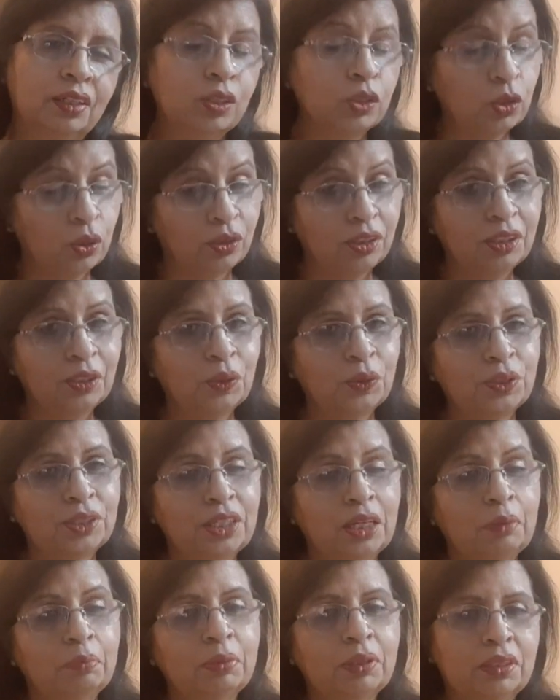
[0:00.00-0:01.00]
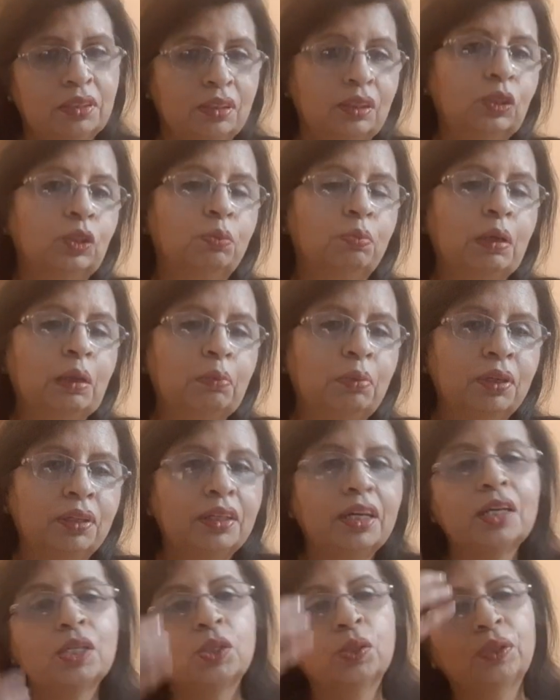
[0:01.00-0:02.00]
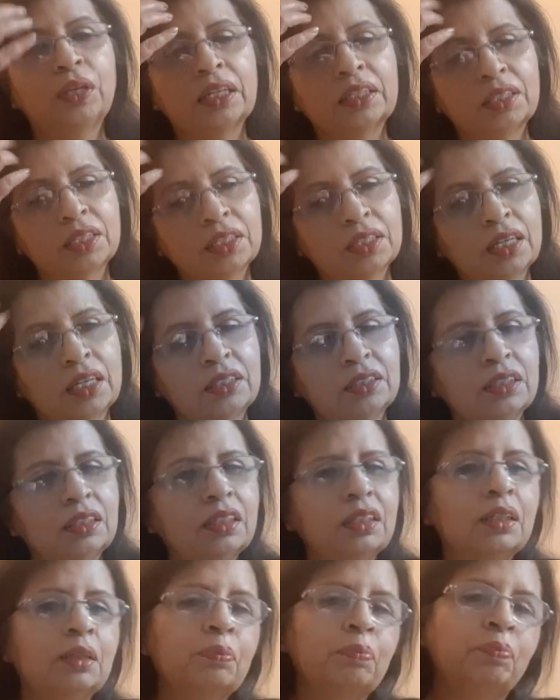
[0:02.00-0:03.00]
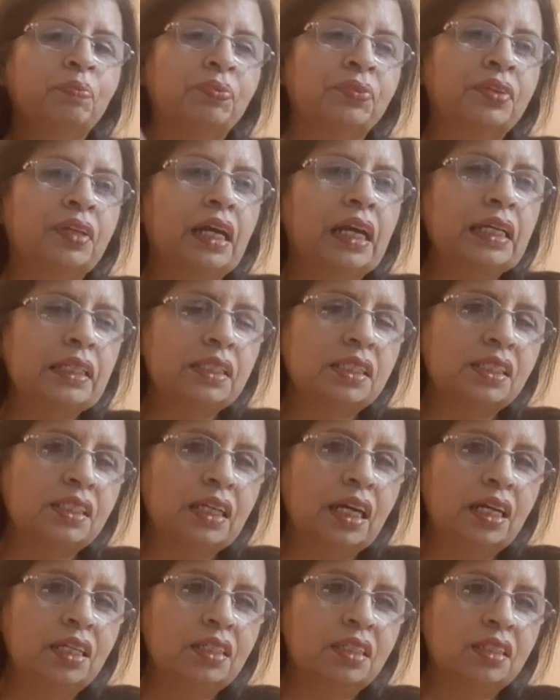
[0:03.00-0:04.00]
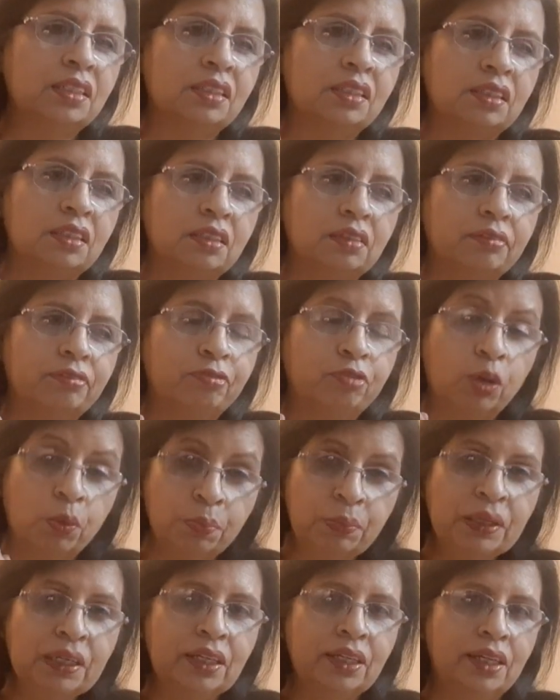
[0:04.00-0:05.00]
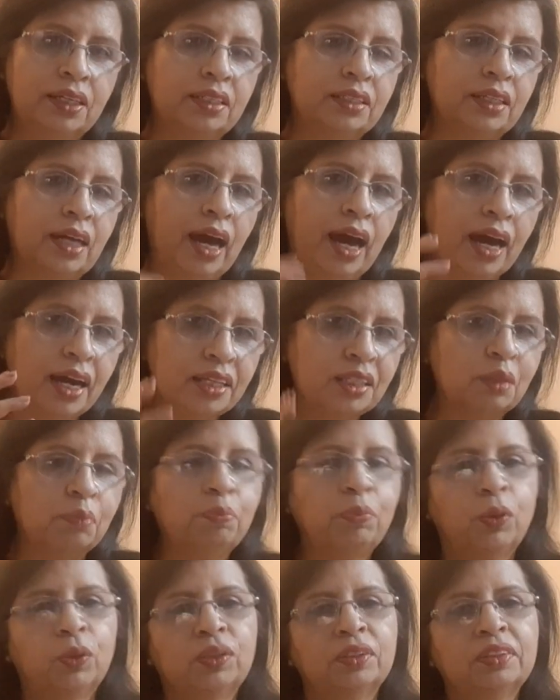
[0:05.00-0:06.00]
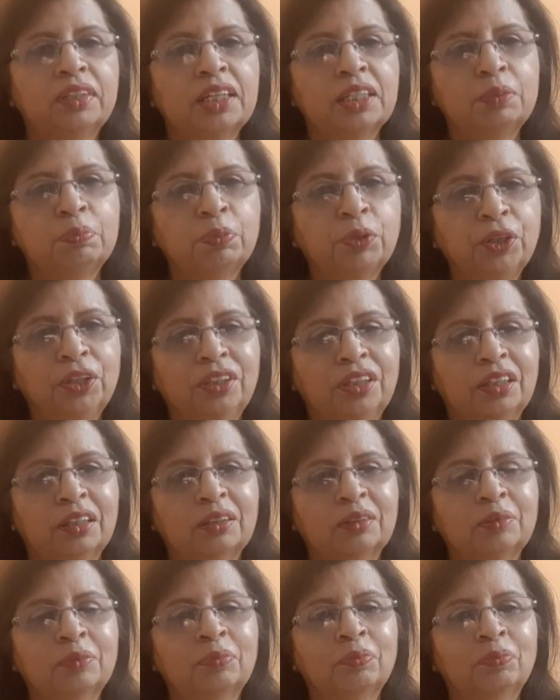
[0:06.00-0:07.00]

Sorry to say, but maybe they should exercise. I think exercise is, for me, it's as important as breathing.